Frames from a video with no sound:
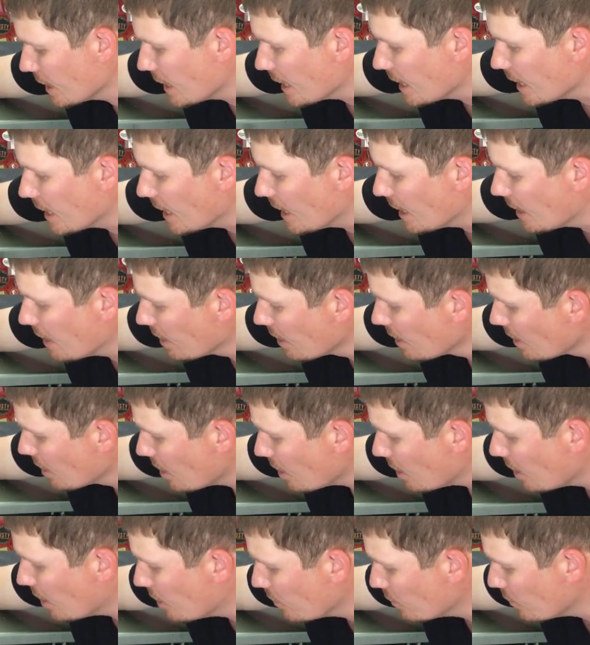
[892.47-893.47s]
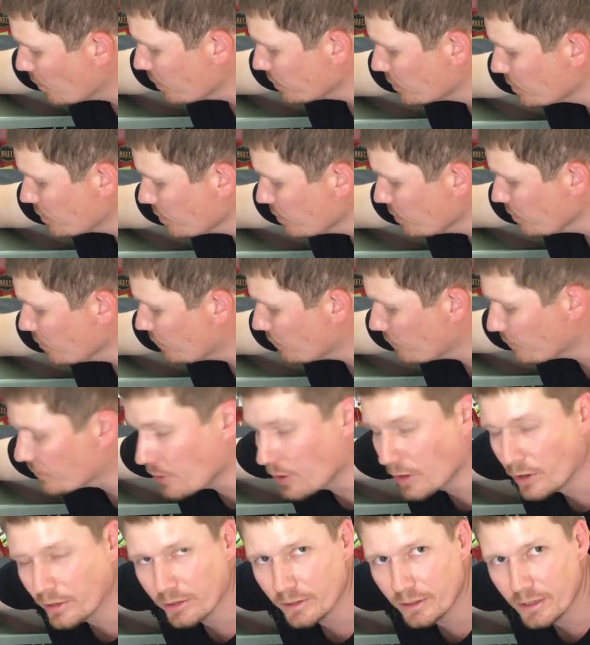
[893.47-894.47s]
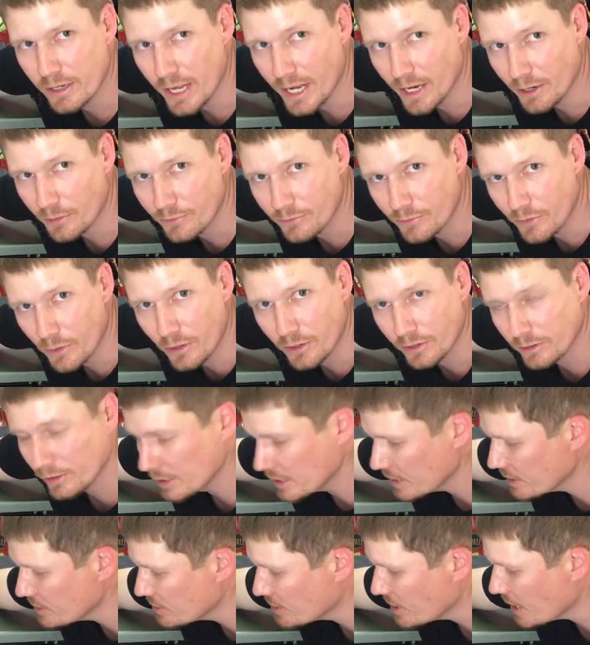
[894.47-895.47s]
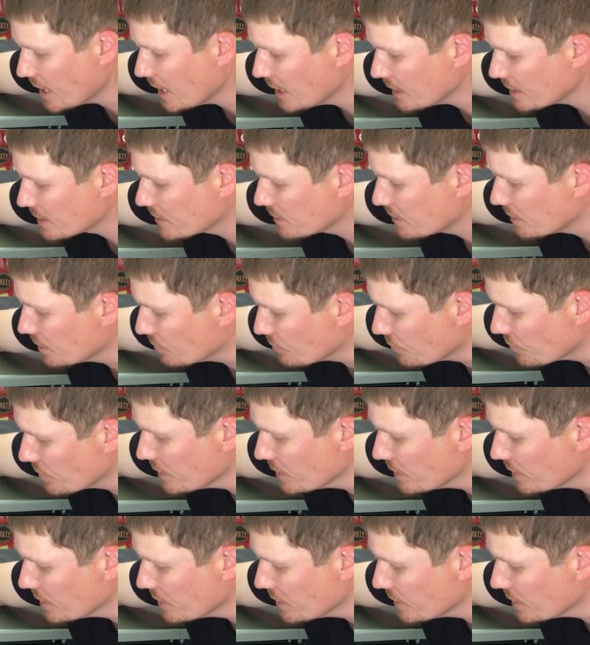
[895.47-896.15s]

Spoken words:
I want to now finally adjust the